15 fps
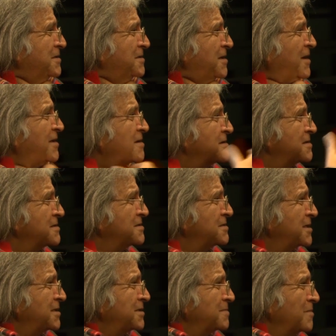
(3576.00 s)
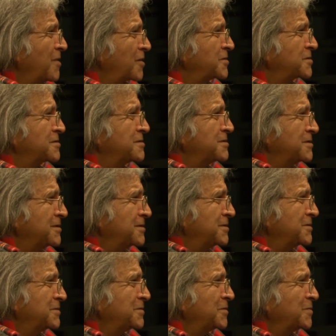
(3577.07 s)
tunneled and boxed
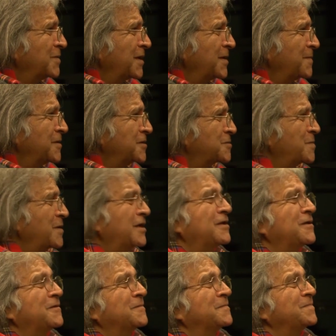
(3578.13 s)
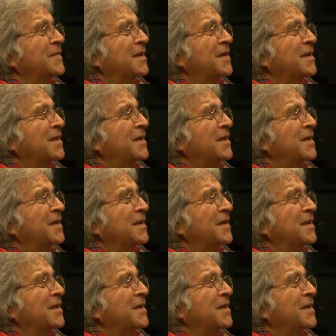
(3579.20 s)
into one perspective.